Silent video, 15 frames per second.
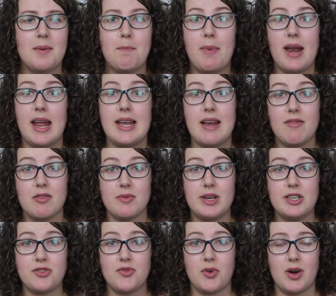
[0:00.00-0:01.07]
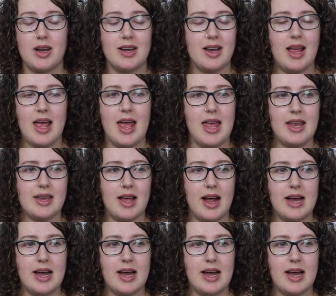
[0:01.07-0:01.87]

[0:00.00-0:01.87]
but I never reach for it, and